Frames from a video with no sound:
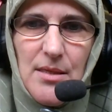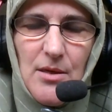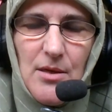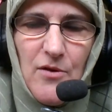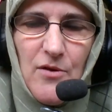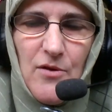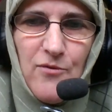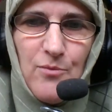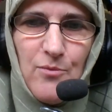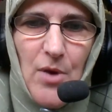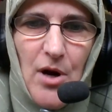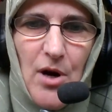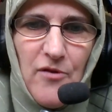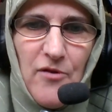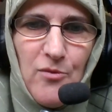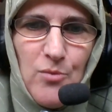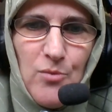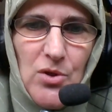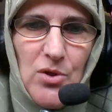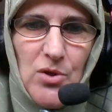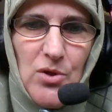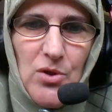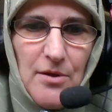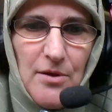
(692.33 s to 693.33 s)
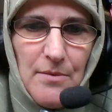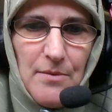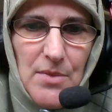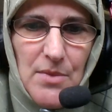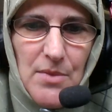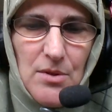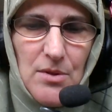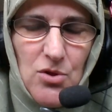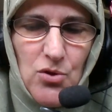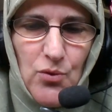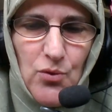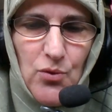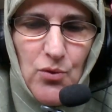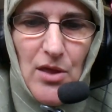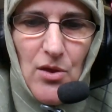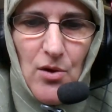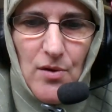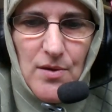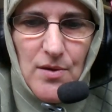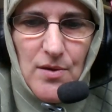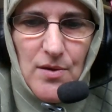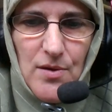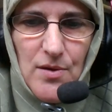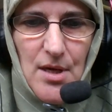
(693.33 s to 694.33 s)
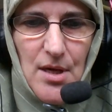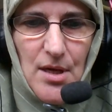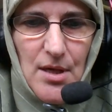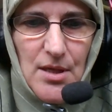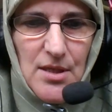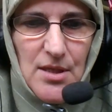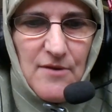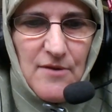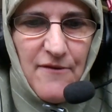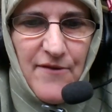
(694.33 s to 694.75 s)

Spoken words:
of Muslims doing those things